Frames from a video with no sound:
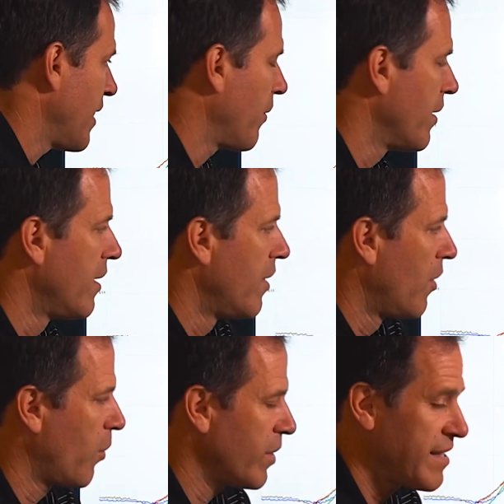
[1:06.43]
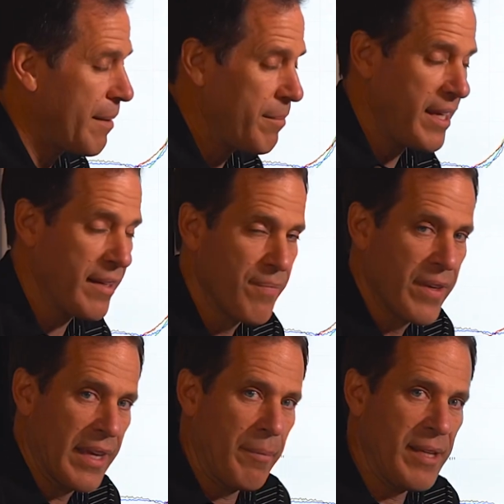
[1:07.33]
Now, what does that mean?
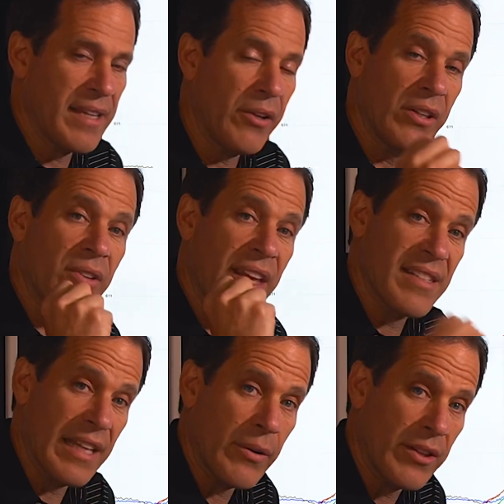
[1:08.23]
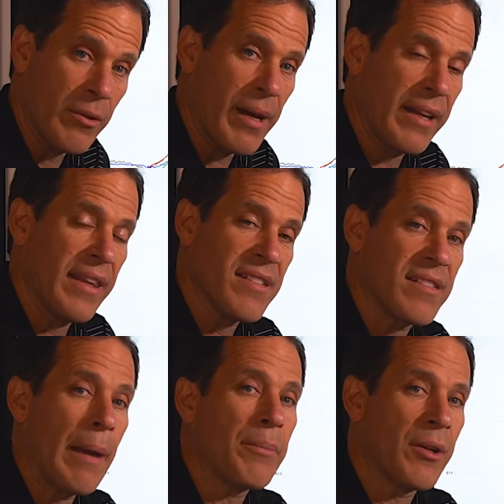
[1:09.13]
It means not only do they accelerate their body, they
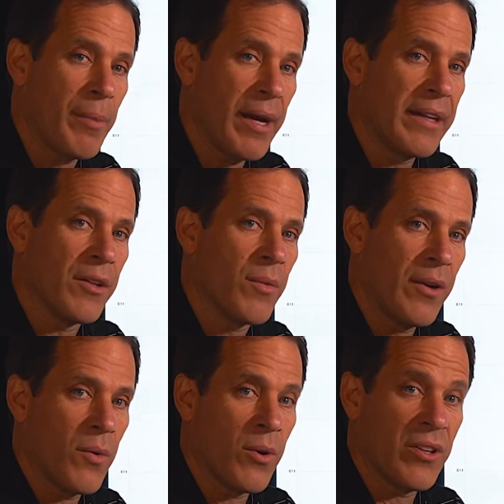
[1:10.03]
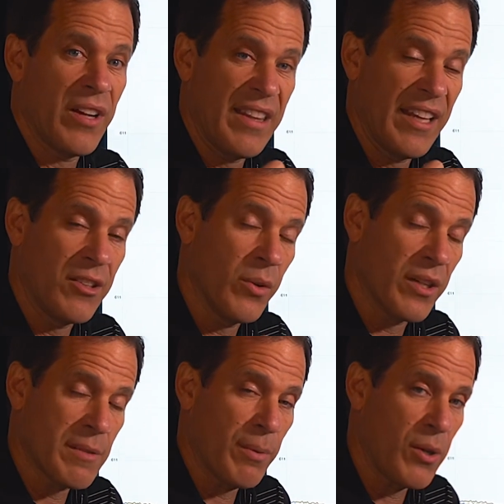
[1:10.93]
stop their body in the right order and they do it
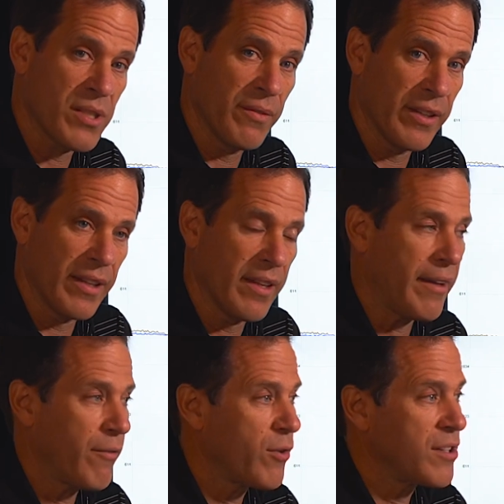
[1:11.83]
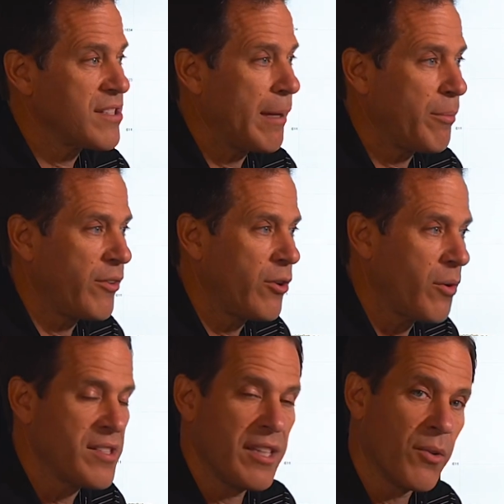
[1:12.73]
explosively. Like, for example, you
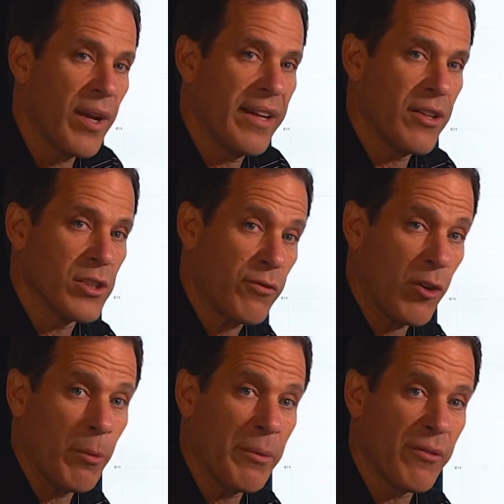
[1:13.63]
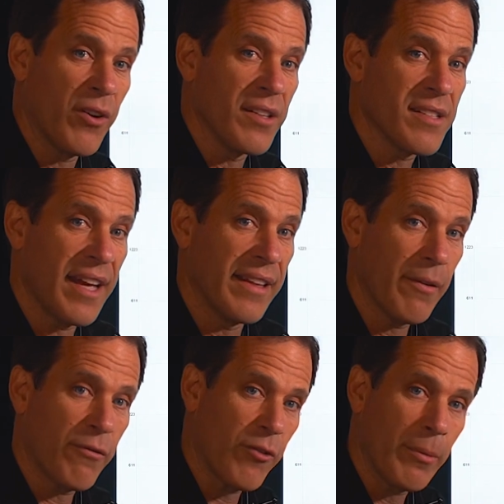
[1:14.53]
always see great hitters firm up the front side.
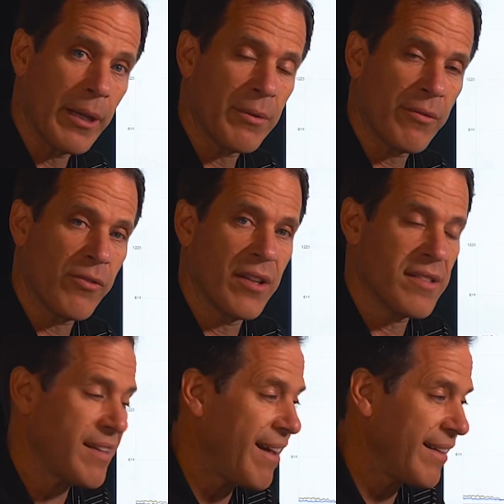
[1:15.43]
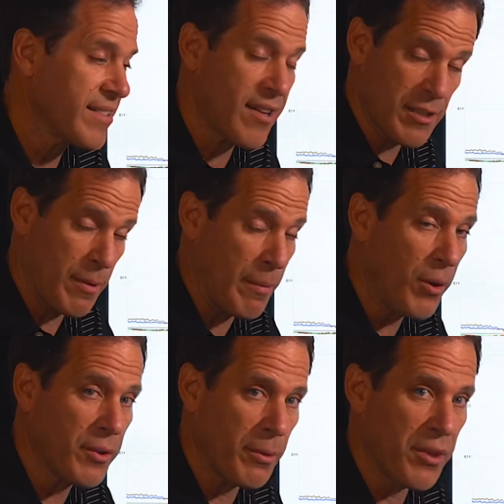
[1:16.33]
That firming up the front side is caused by
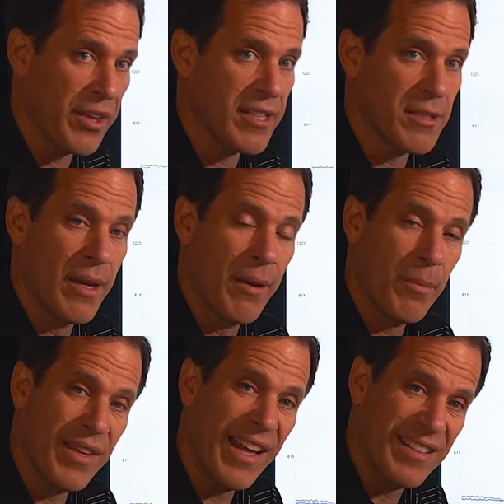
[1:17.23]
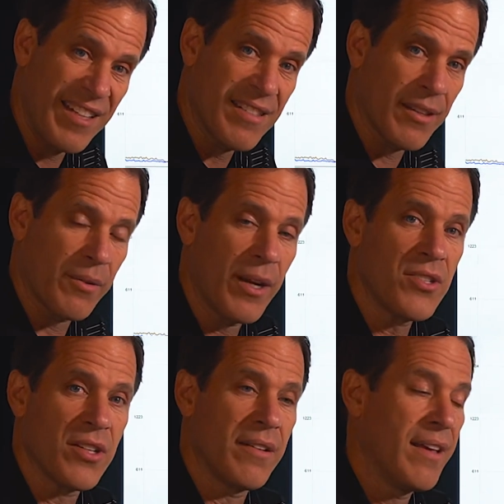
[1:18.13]
multiple things, but that
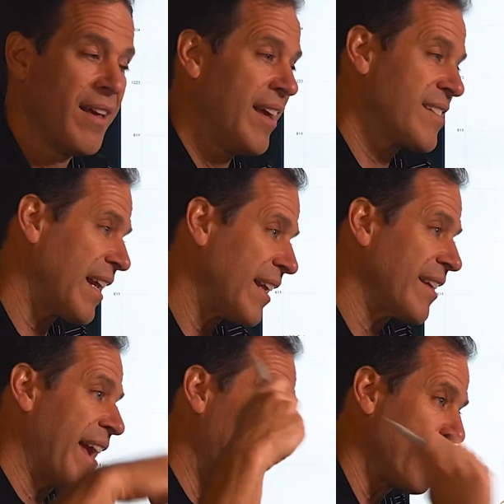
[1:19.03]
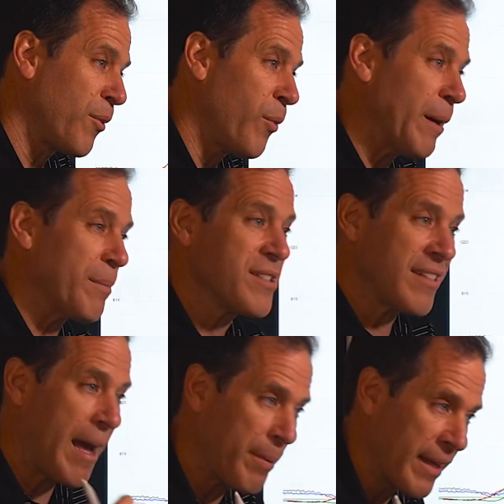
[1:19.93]
deceleration is kind of like the handle of the whip,
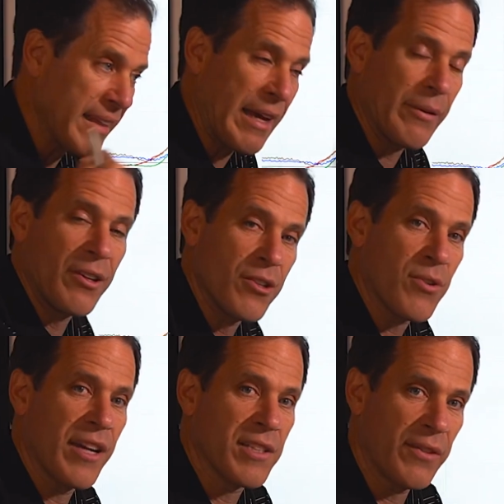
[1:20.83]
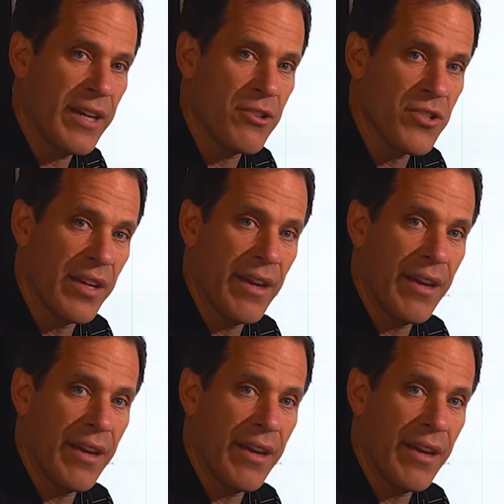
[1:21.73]
stopping, allowing you to transfer energy.